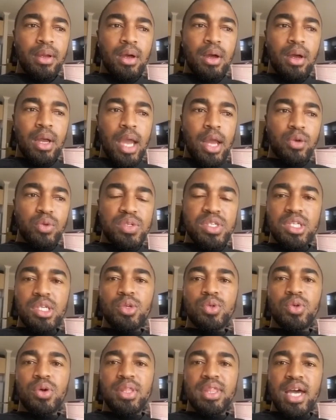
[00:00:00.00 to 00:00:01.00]
And
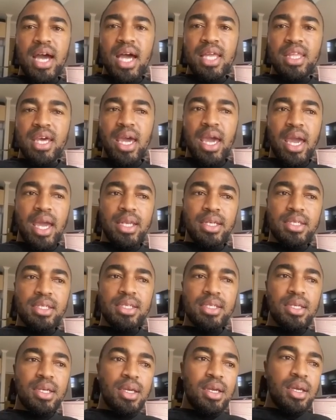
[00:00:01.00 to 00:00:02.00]
Sizwe, on the other
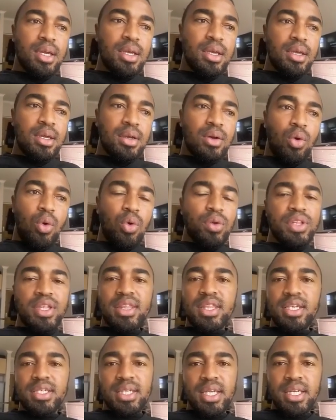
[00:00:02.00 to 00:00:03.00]
hand, all the
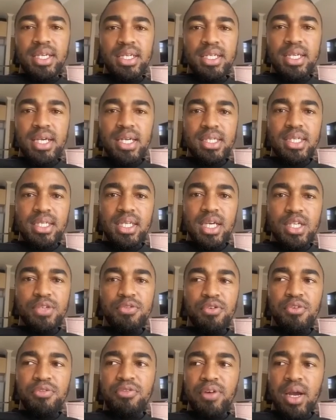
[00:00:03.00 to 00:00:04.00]
things that he
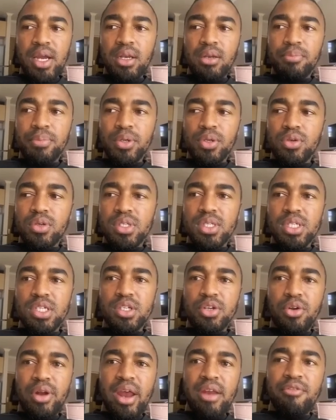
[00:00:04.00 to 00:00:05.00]
does for fun because
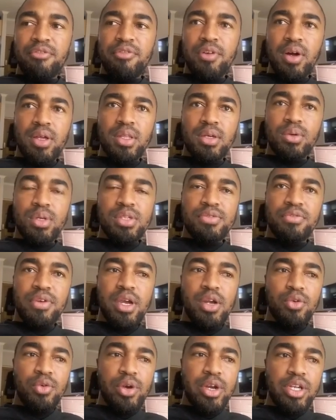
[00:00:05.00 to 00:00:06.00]
his grandfather was
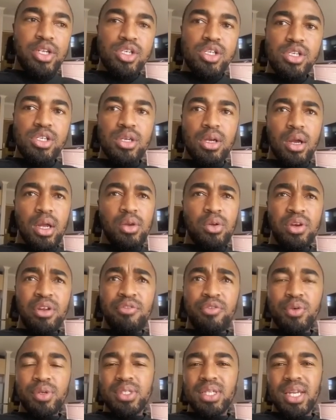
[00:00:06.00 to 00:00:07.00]
very rich. I don't know
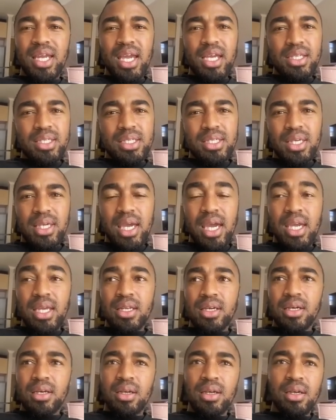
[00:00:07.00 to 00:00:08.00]
if he was an ANC
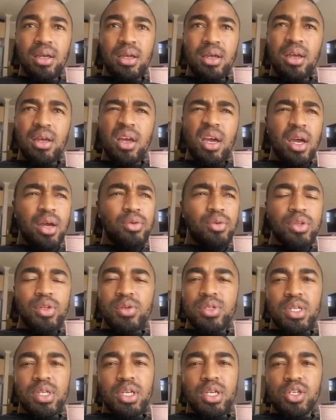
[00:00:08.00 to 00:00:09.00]
cadre. I know there
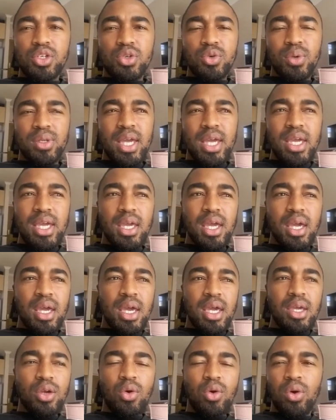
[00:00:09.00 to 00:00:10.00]
was an issue with
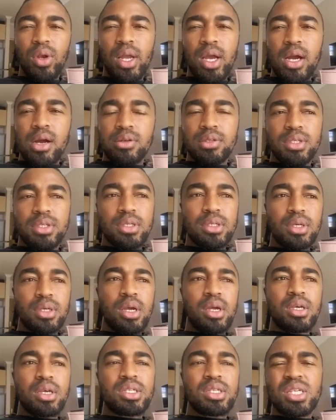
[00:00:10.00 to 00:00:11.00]
AKA calling out
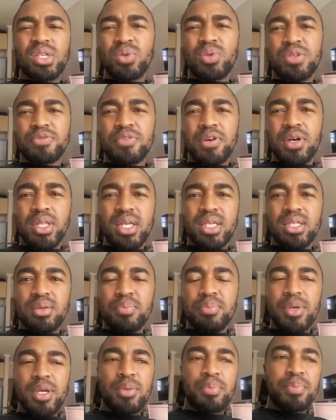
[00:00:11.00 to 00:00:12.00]
Sizwe's father as
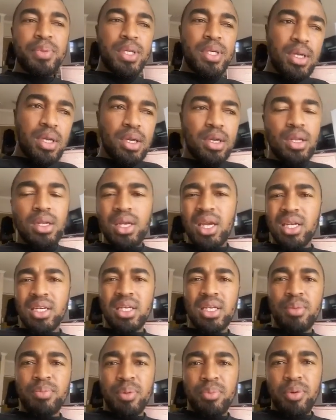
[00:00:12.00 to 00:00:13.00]
Impimpi, and he
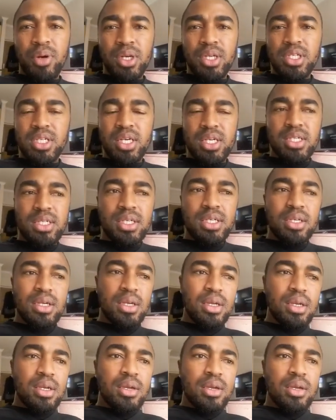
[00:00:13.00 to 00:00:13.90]
ended up apologizing.